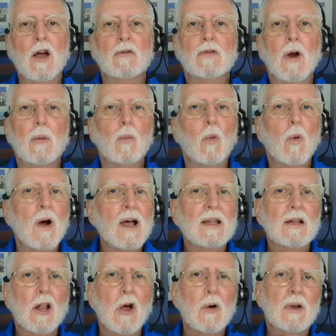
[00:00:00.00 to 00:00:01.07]
from
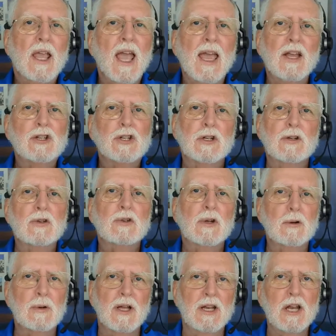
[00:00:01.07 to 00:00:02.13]
one location
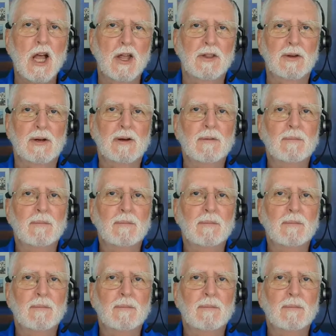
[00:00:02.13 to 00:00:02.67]
to another.